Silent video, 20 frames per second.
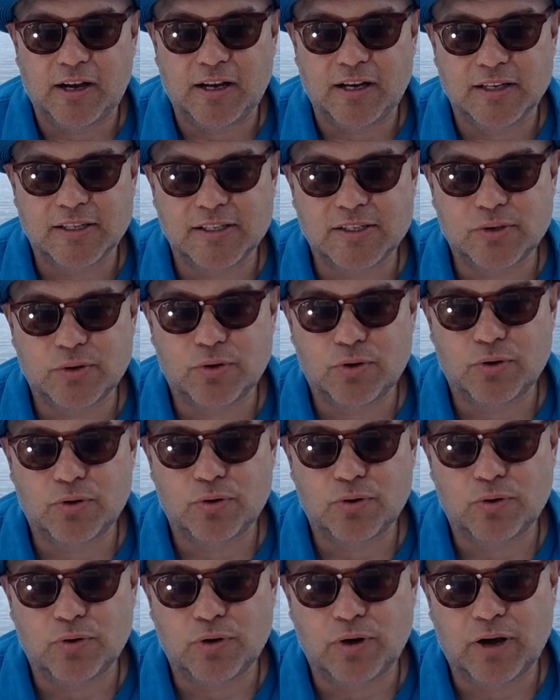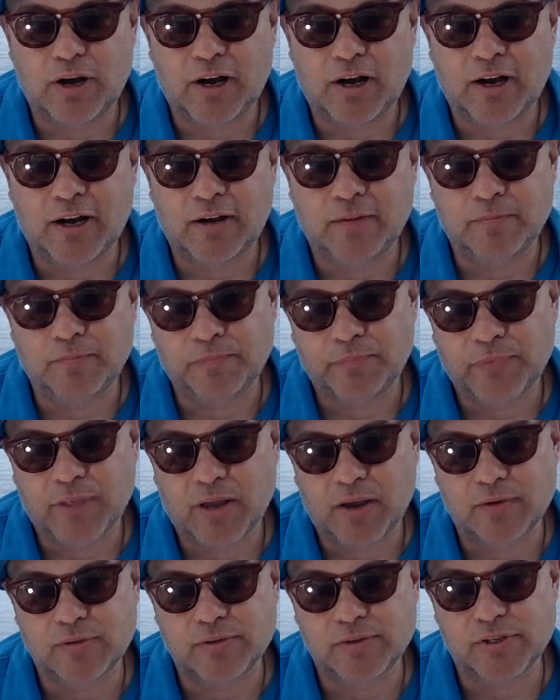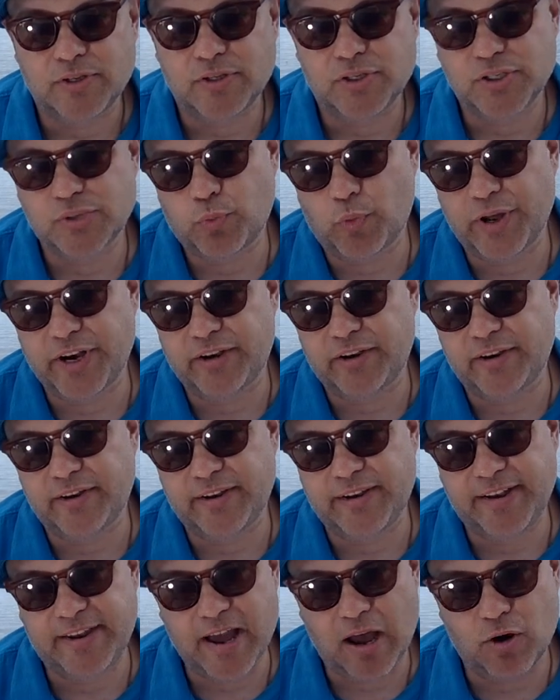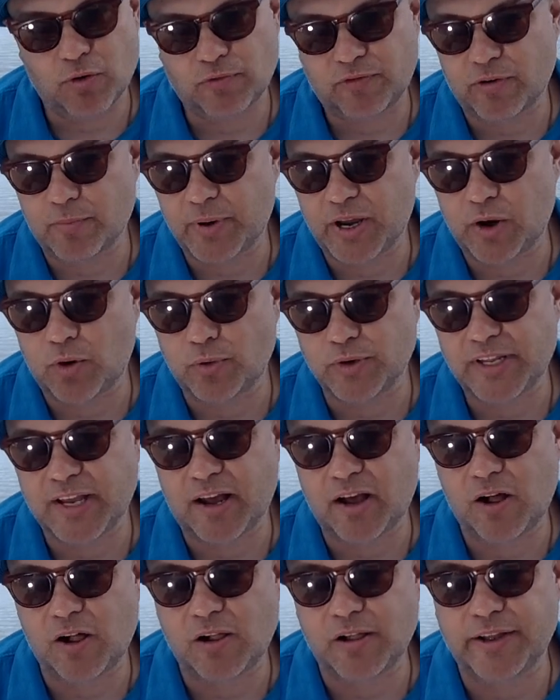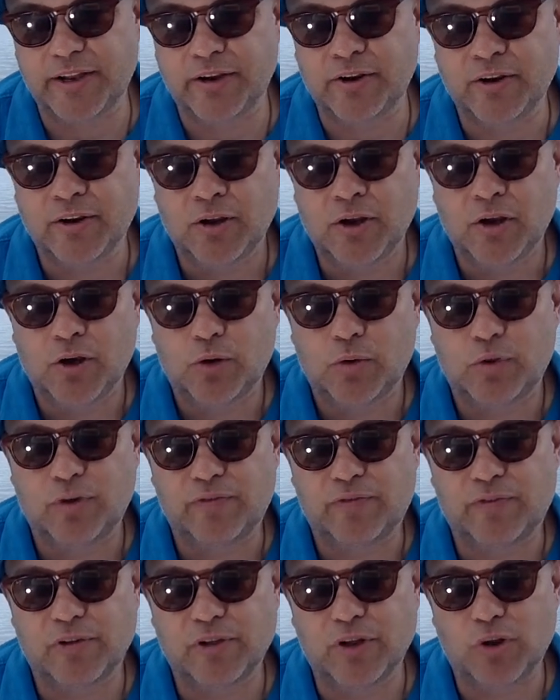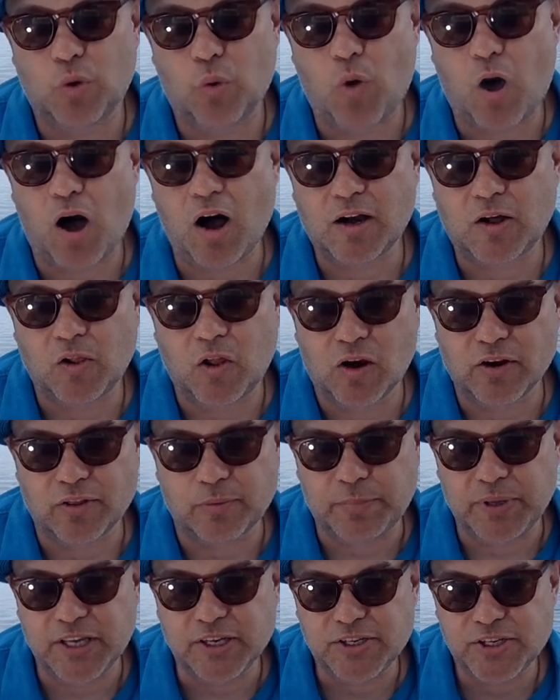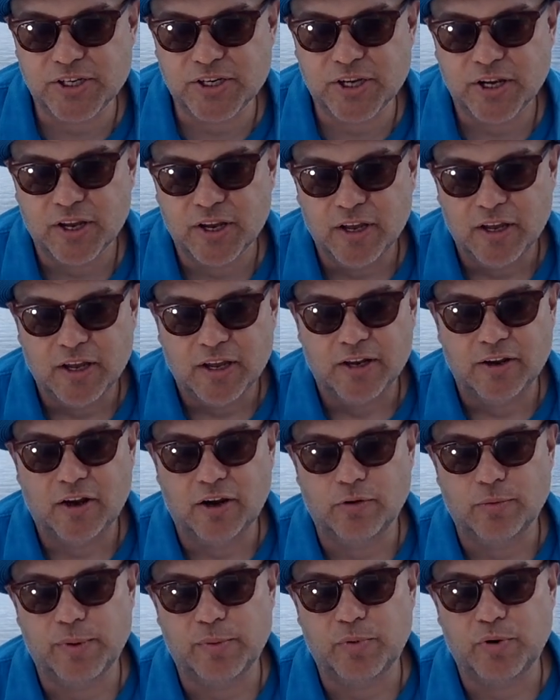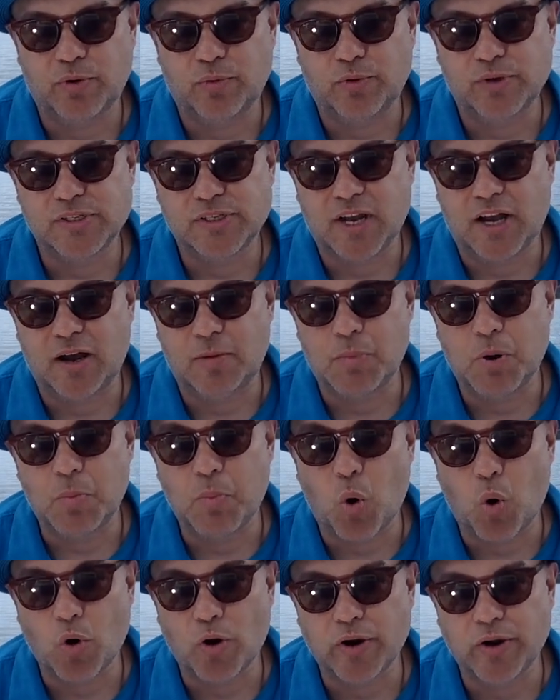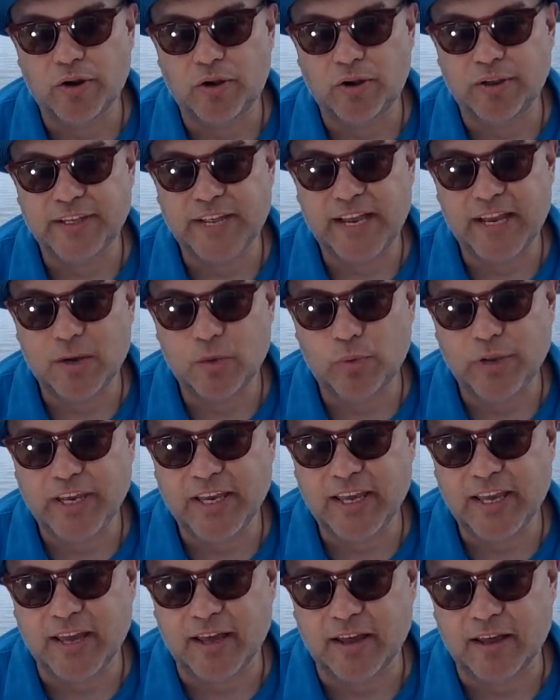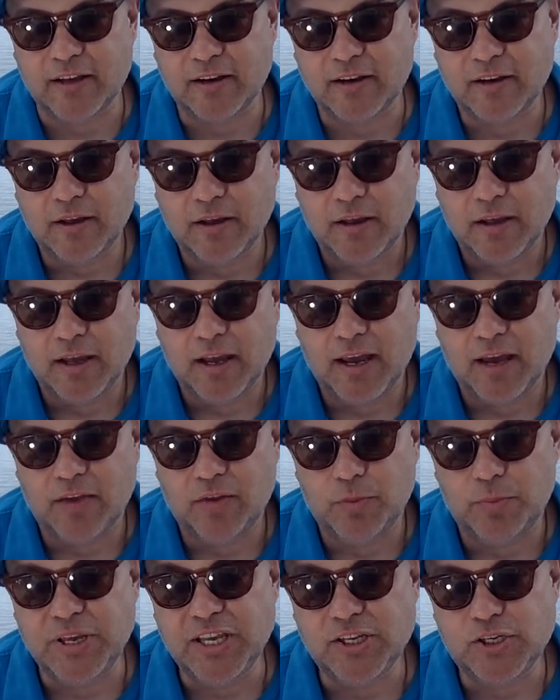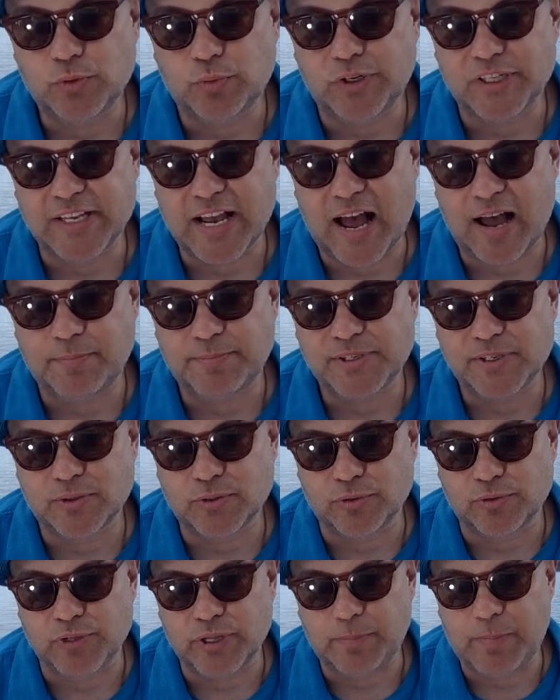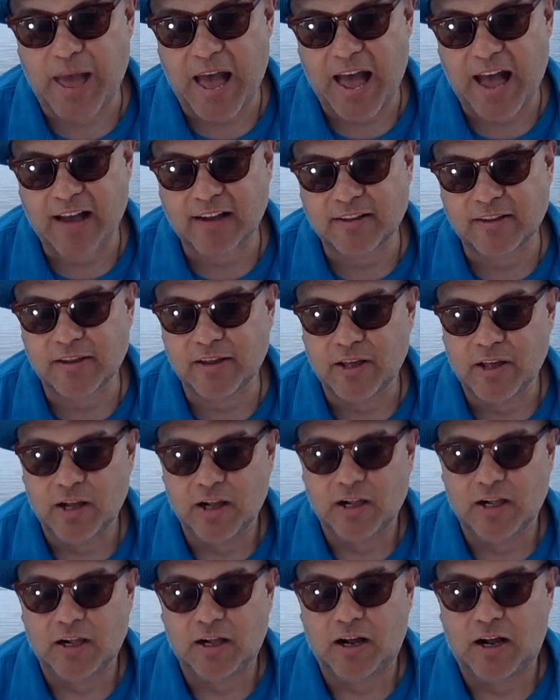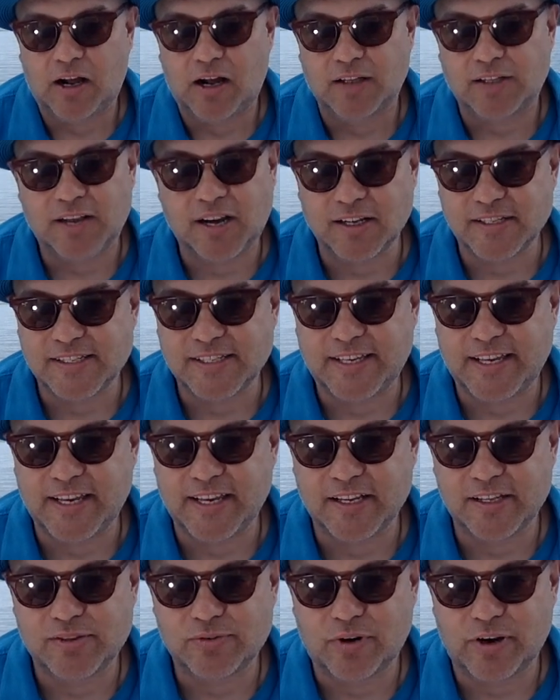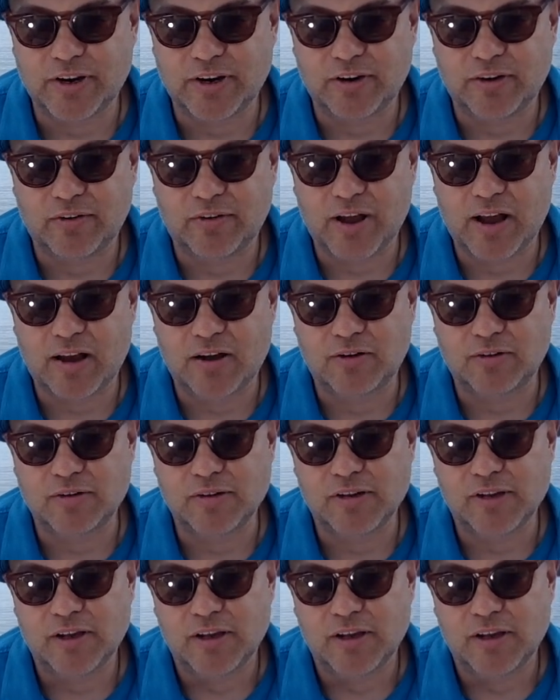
So I just went down from my hotel and went for a little walk along the beach. Now I remember it was Memorial Day weekend, and the beach was absolutely packed. Tons of kids running around.